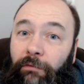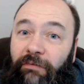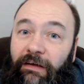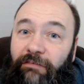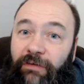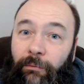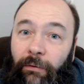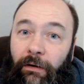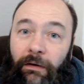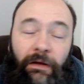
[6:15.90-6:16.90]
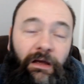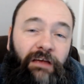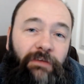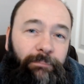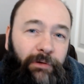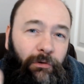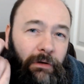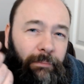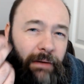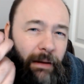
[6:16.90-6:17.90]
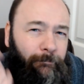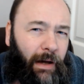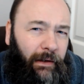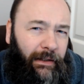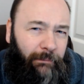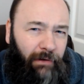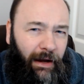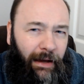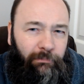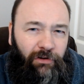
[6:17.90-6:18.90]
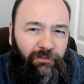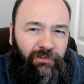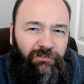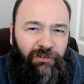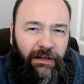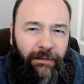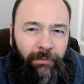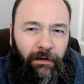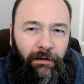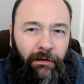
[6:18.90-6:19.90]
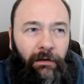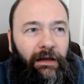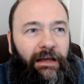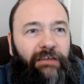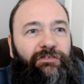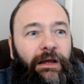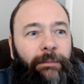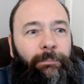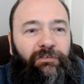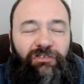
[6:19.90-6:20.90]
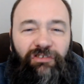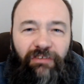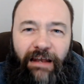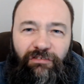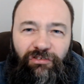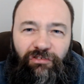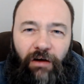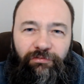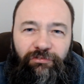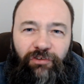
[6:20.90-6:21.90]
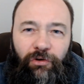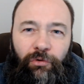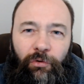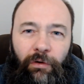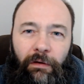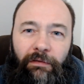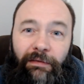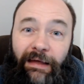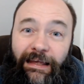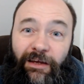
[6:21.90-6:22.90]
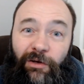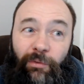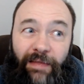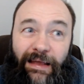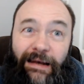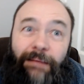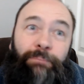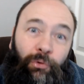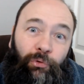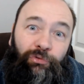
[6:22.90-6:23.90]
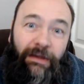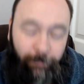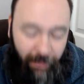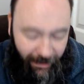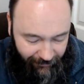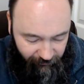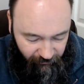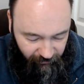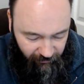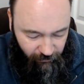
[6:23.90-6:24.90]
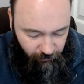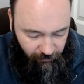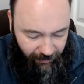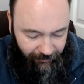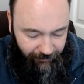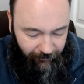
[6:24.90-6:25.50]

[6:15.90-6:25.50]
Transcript: dear viewer, is it purely about money, perhaps, because it's cheaper it's cheaper to send stuff to the EU and then import it back into the UK.